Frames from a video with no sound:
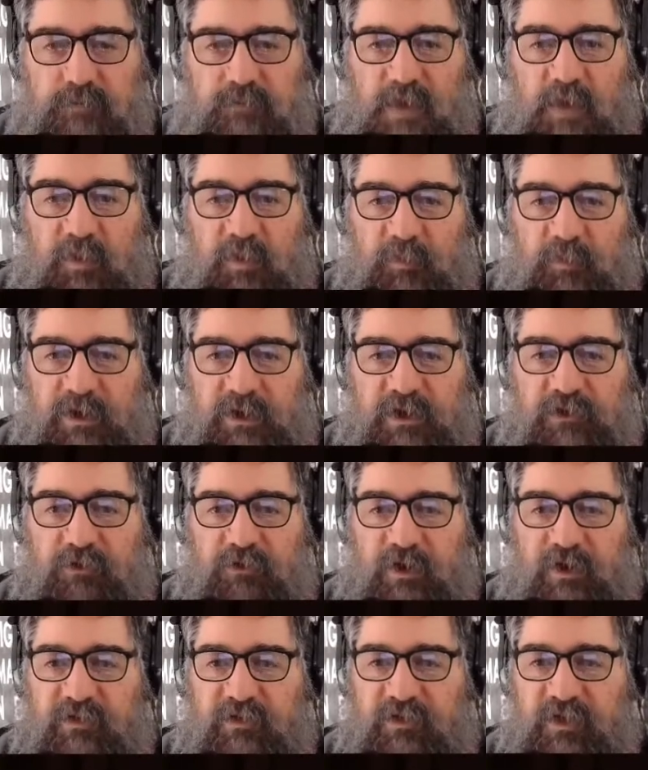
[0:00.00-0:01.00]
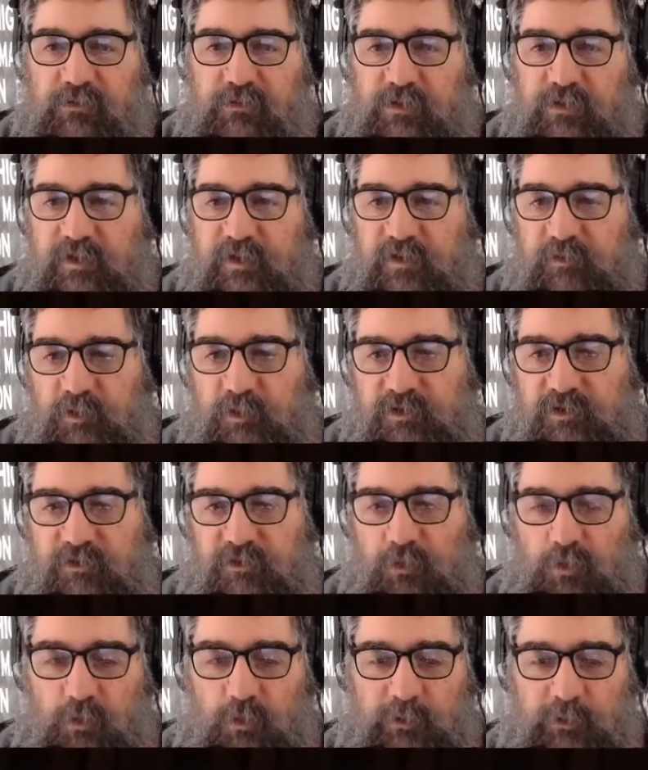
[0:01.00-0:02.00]
But being traction, everything's pretty
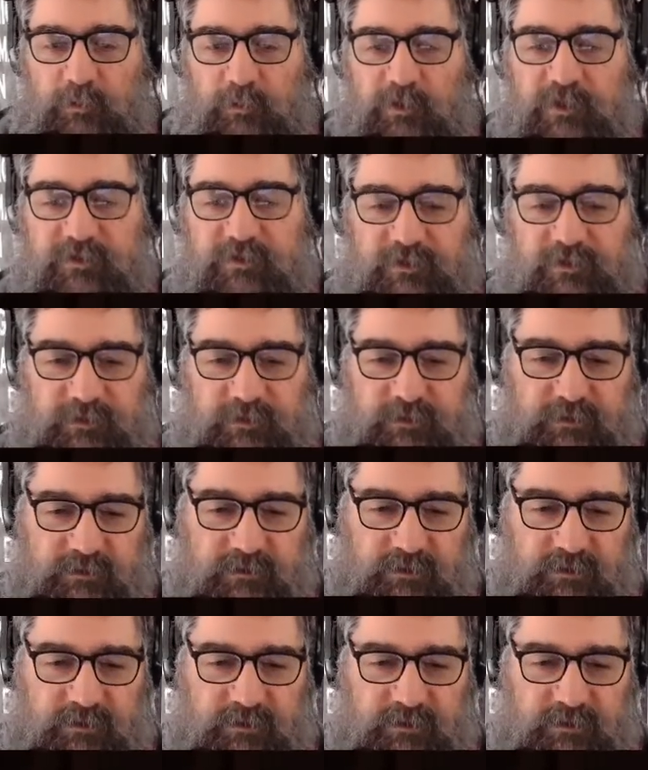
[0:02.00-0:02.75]
short wheelbase, so